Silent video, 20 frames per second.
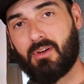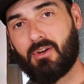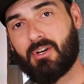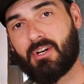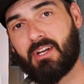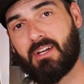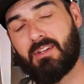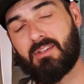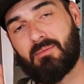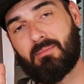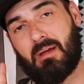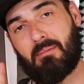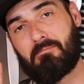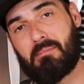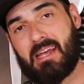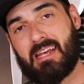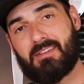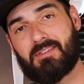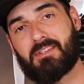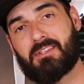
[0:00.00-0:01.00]
hook it into my
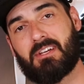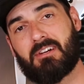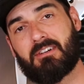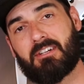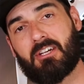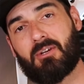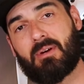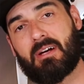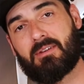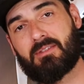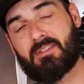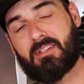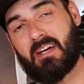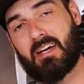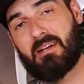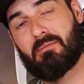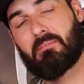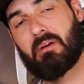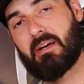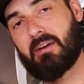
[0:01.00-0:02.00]
main stereo
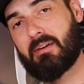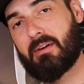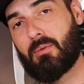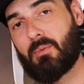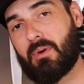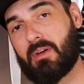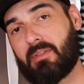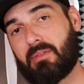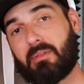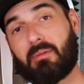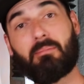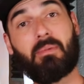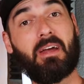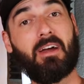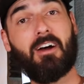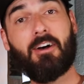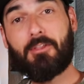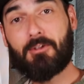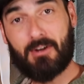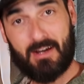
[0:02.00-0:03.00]
outside, pair it with my
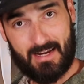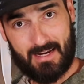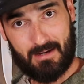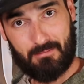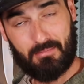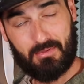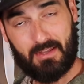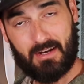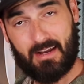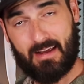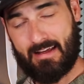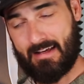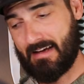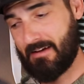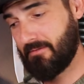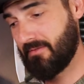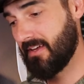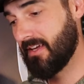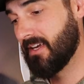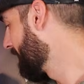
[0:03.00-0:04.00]
other amp that I
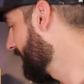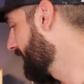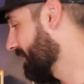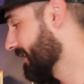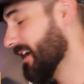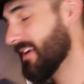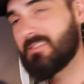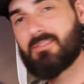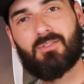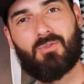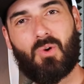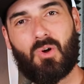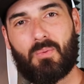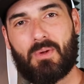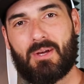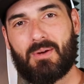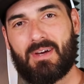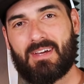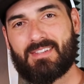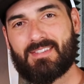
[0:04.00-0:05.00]
have. Okay, so why don't we
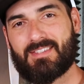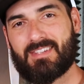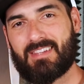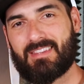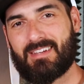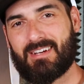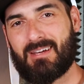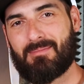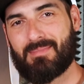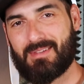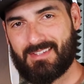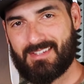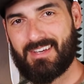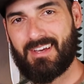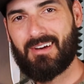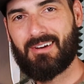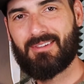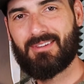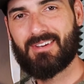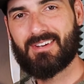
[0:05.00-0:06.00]
go ahead and set that up and see
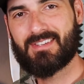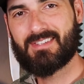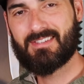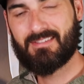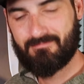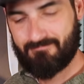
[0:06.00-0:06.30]
how it looks.